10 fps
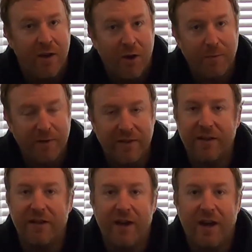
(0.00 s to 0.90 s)
Hope to
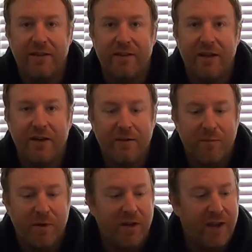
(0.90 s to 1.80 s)
see you guys there,
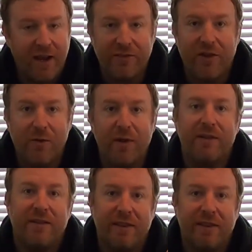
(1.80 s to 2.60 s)
but as always,